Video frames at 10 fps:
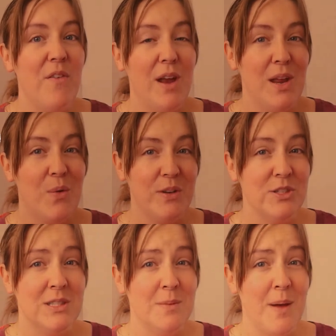any
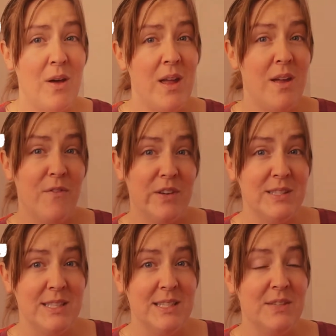questions about
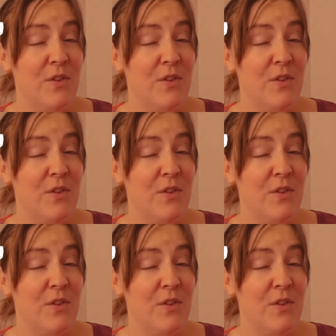inferences,